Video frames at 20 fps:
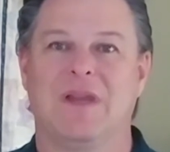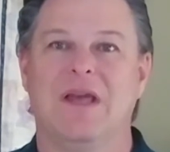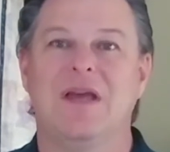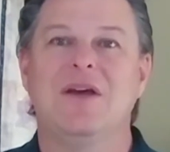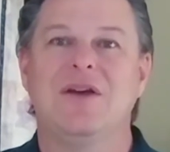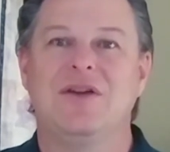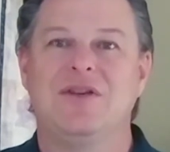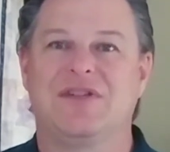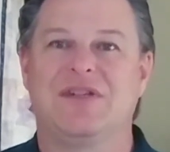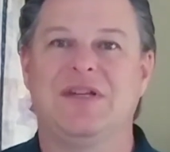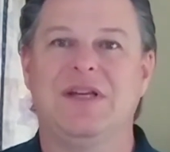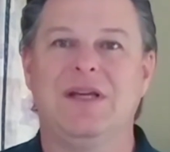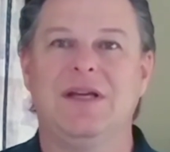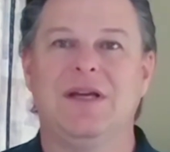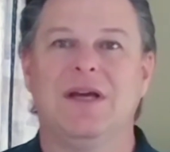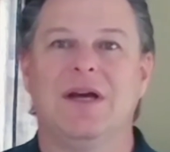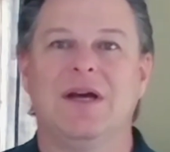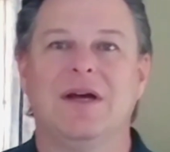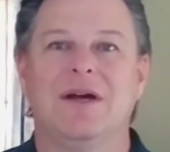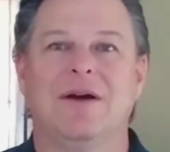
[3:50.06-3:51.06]
You
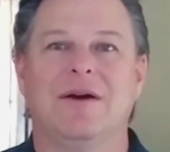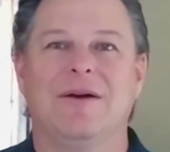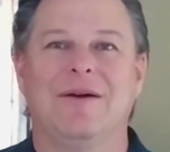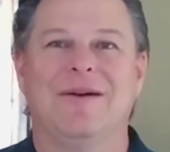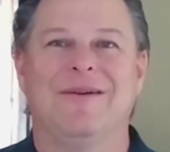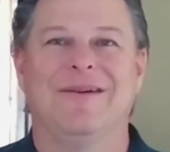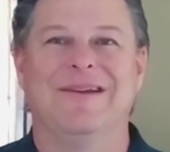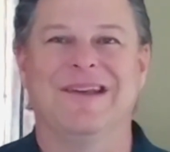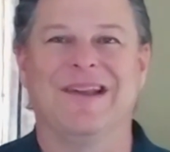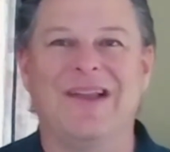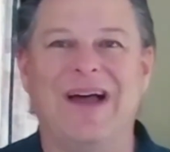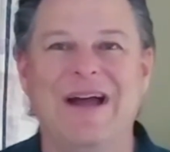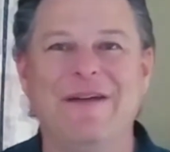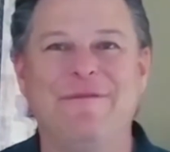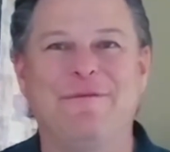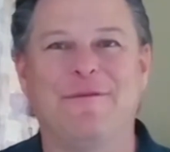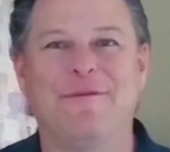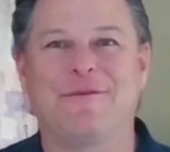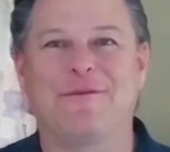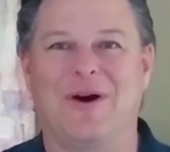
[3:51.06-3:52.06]
see, in the
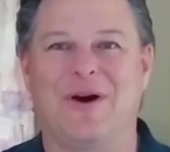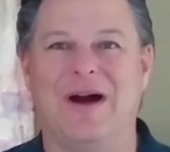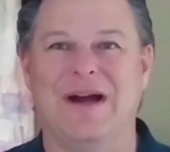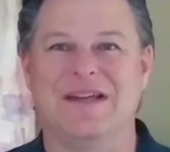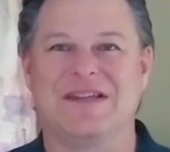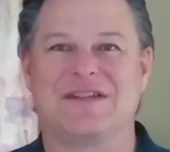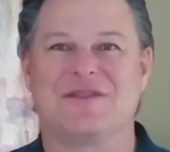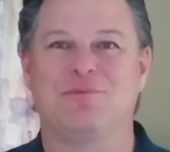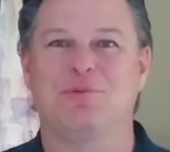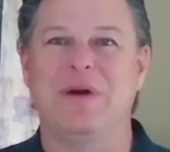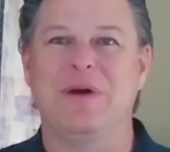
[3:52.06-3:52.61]
life of Christ,